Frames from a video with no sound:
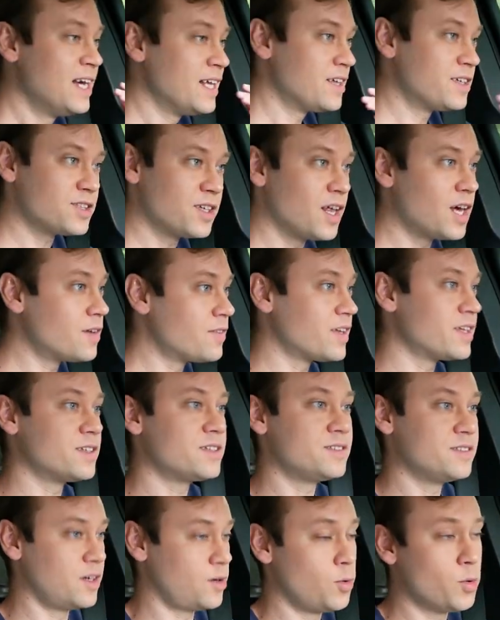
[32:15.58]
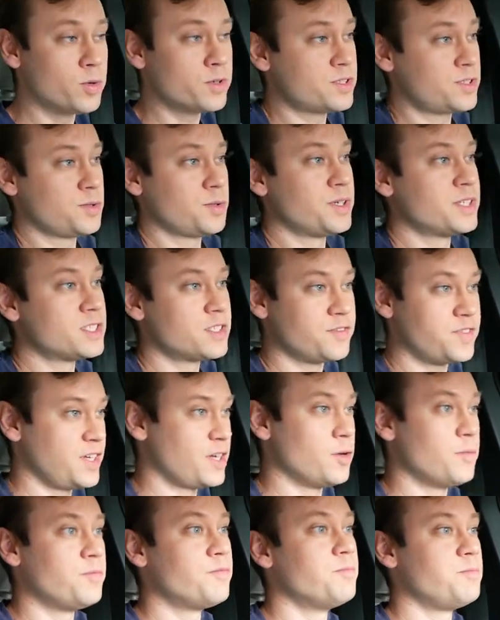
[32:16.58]
there's a lot of other horror stories of you
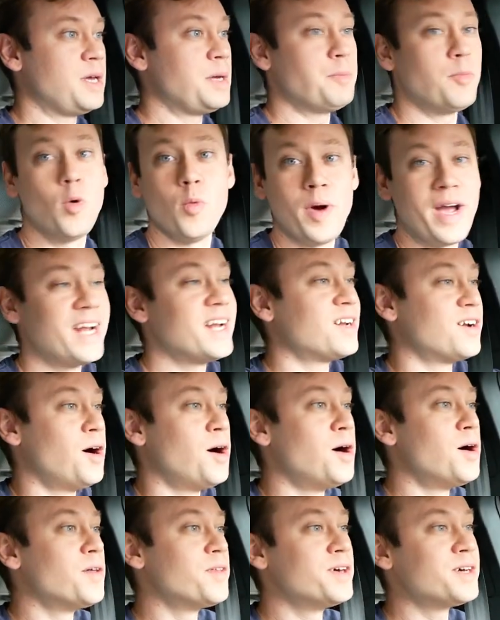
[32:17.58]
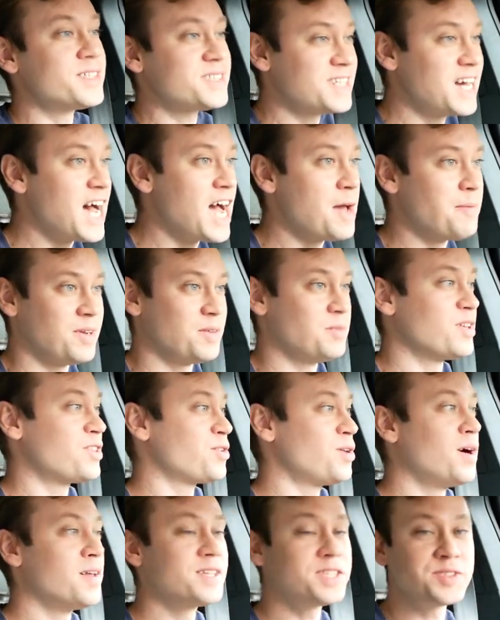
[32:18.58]
know people waited all the time and went
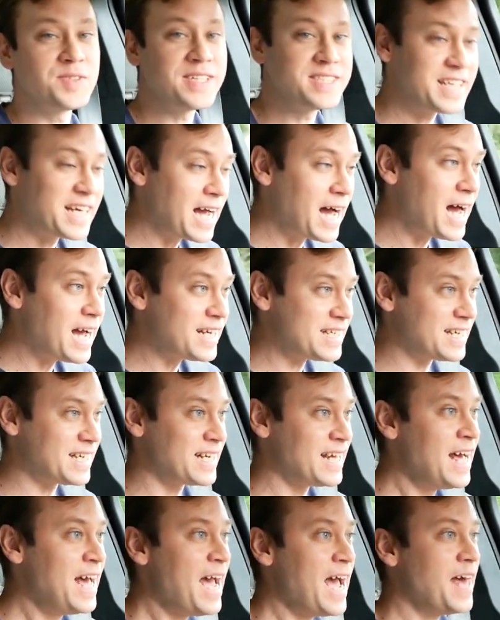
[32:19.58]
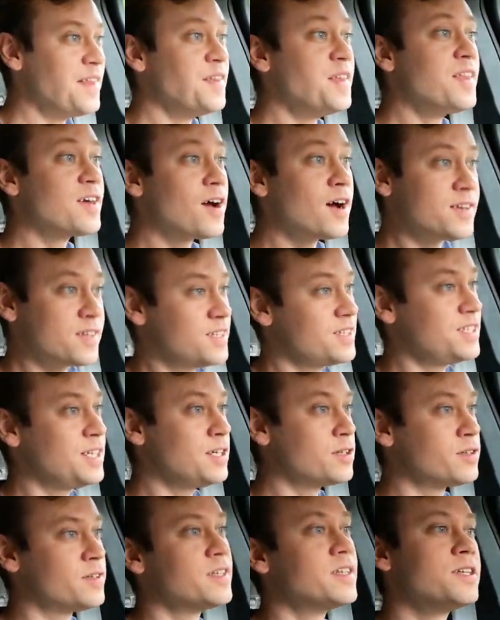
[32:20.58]
through all the stress like I did, and then they got to the
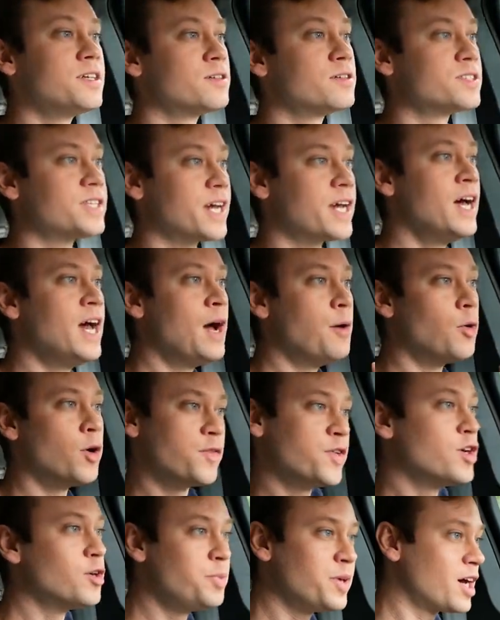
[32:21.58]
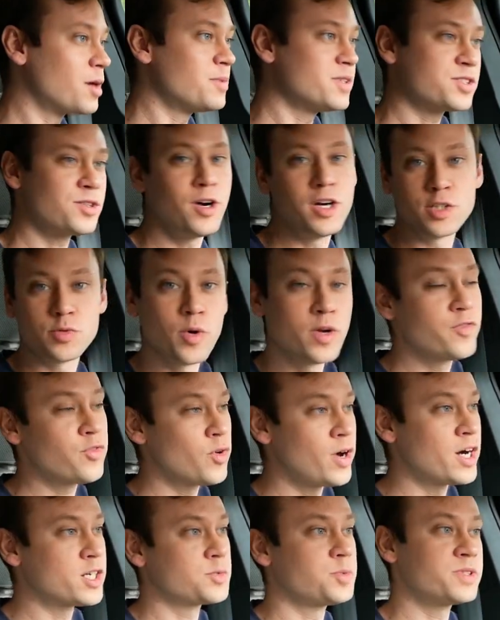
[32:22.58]
dealer and the dealer's like, well, if you don't pick up this car in
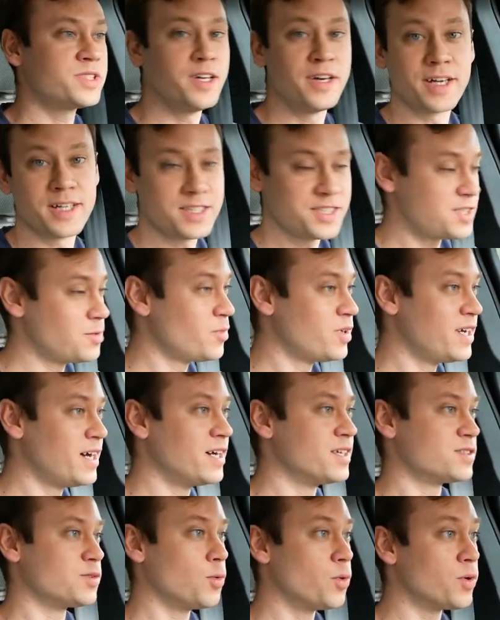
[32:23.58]
24 hours, we're selling it to someone else.